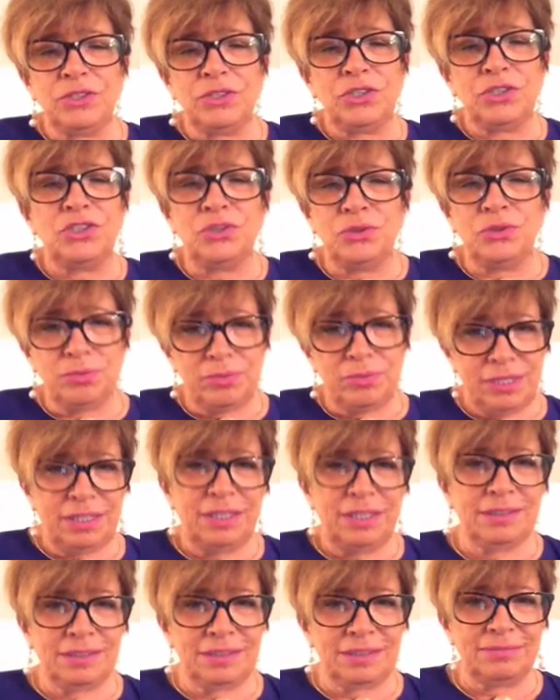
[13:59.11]
to two
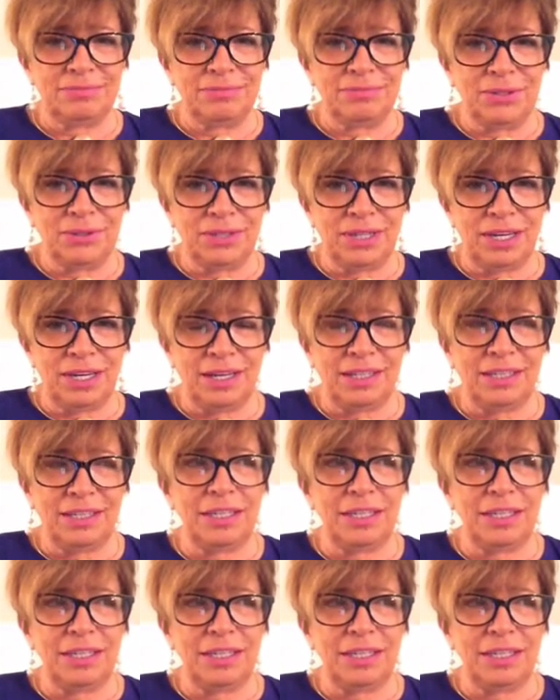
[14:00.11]
minutes, okay?